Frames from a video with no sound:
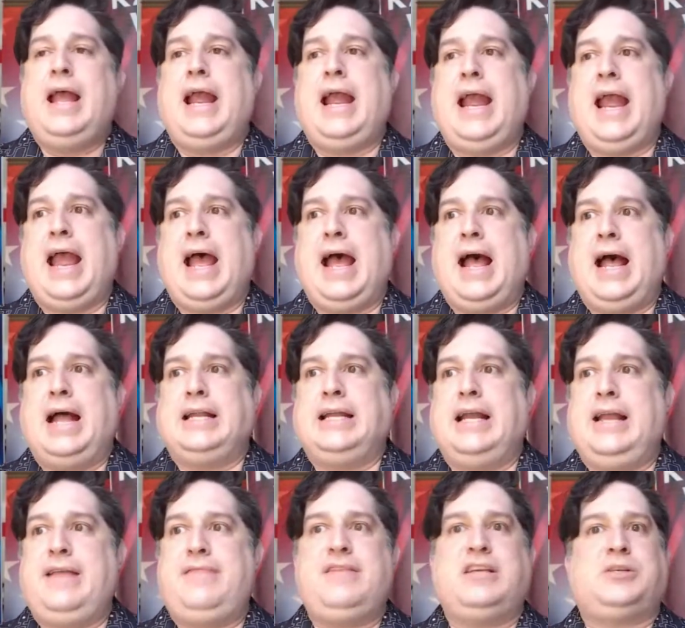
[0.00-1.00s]
And
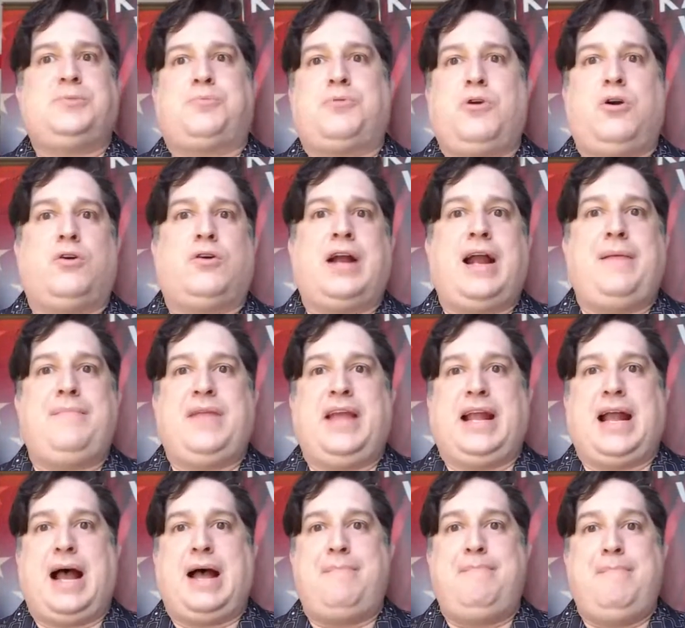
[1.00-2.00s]
in this program, they
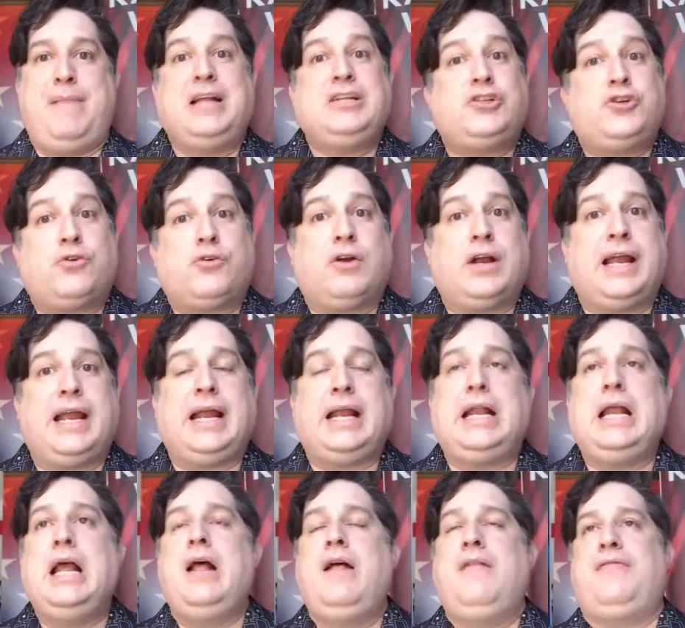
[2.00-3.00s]
got
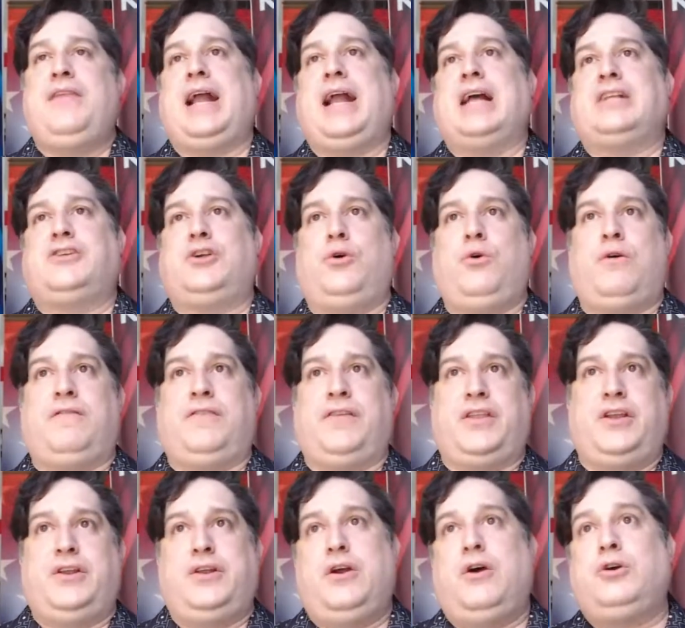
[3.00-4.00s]
mentoring. They got to go over
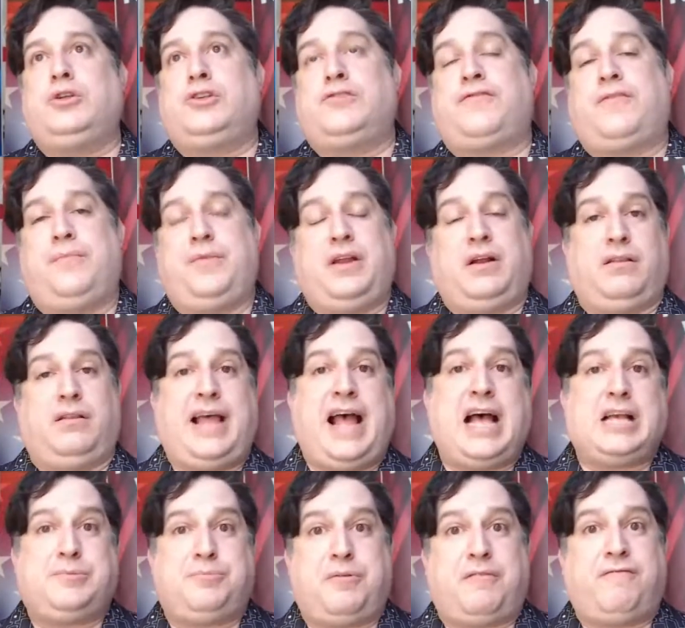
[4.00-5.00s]
the notes from their
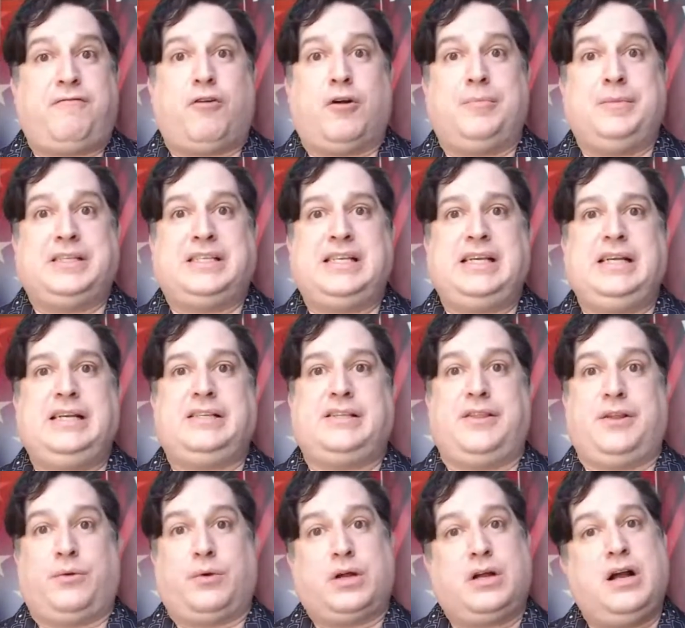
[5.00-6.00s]
last performances,
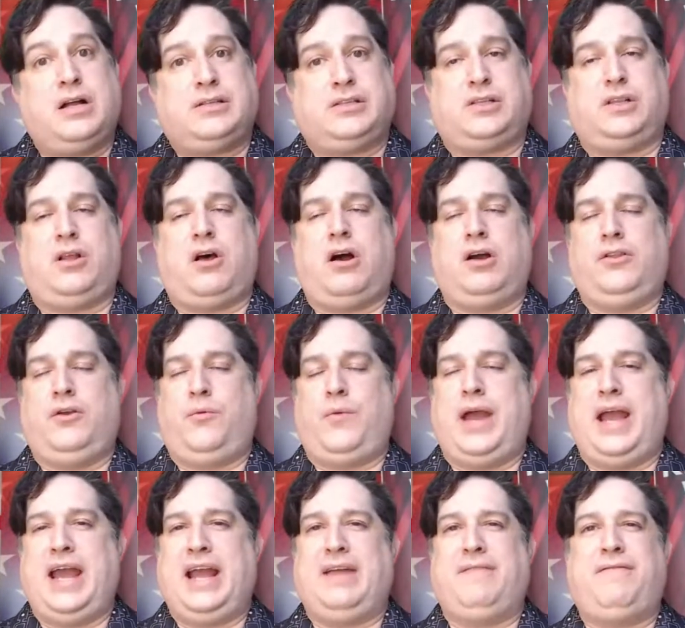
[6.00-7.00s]
and there were cuts along the
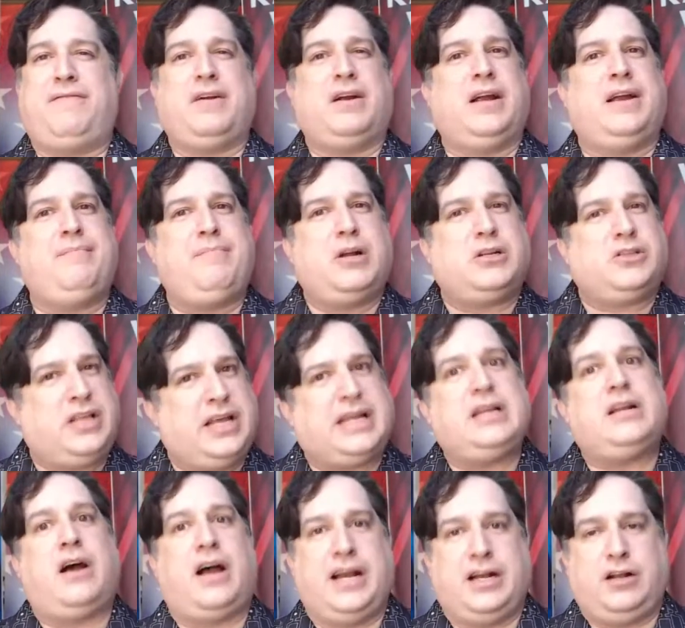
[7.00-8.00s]
way, very much like
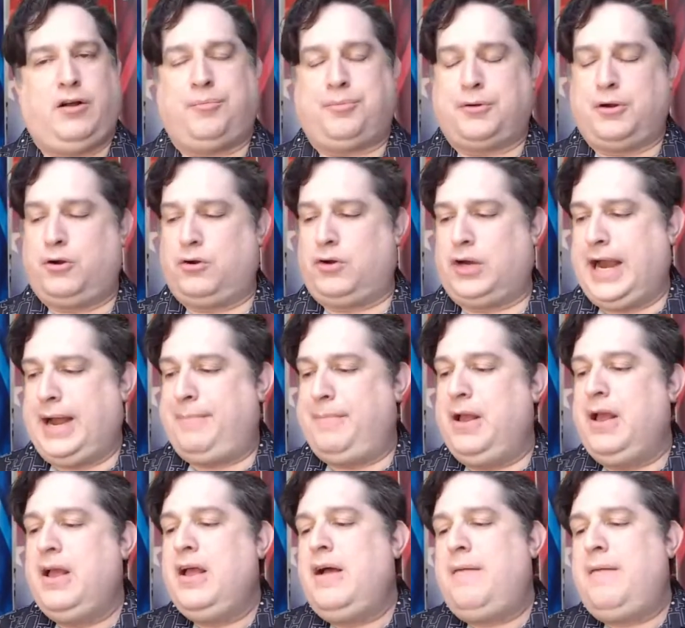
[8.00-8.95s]
an idol program.